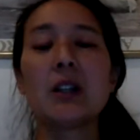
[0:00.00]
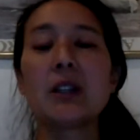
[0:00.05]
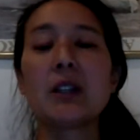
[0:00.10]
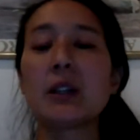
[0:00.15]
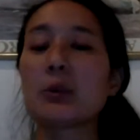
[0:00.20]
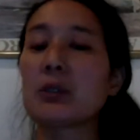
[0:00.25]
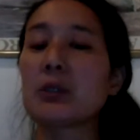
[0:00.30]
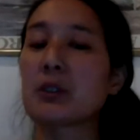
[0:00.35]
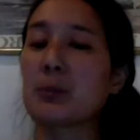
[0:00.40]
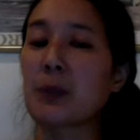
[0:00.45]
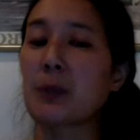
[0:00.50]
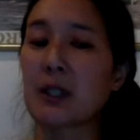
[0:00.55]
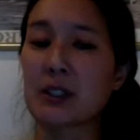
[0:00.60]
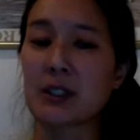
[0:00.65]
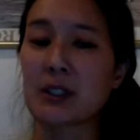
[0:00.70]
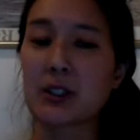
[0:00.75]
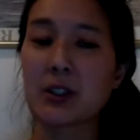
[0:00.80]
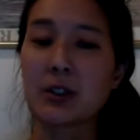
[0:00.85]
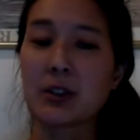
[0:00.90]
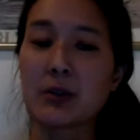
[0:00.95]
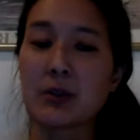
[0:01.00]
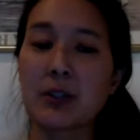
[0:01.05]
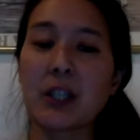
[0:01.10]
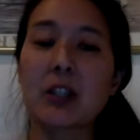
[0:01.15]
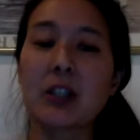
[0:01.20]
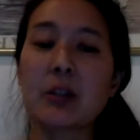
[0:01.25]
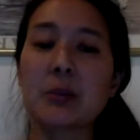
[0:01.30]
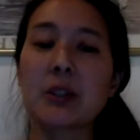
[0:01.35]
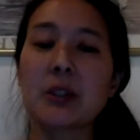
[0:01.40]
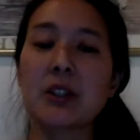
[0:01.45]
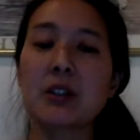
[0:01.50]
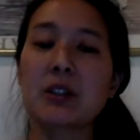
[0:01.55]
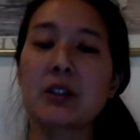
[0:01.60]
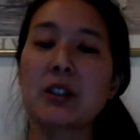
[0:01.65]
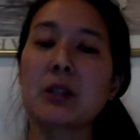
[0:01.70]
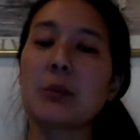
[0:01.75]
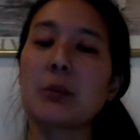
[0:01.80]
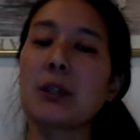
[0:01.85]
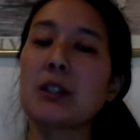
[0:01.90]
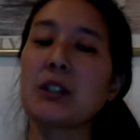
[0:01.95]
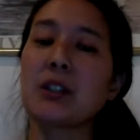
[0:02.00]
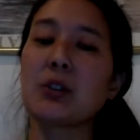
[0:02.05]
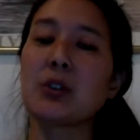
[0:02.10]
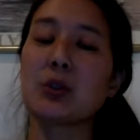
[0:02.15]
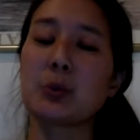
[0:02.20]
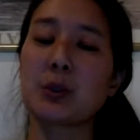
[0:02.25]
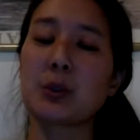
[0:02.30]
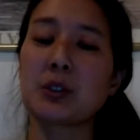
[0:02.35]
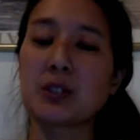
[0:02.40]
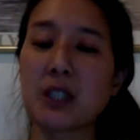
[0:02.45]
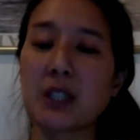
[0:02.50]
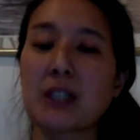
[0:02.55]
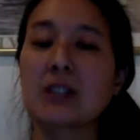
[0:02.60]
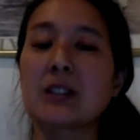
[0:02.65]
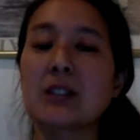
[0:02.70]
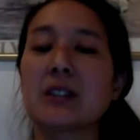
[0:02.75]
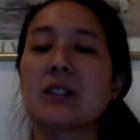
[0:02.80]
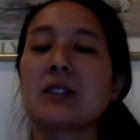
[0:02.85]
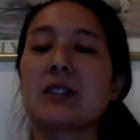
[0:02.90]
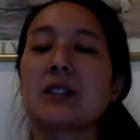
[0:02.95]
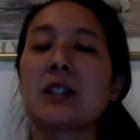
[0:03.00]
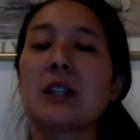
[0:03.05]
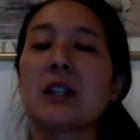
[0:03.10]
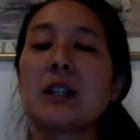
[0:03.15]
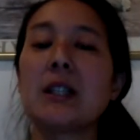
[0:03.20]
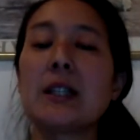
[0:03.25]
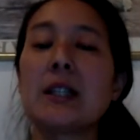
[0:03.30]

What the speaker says: They respond to their environment. They maintain homeostasis.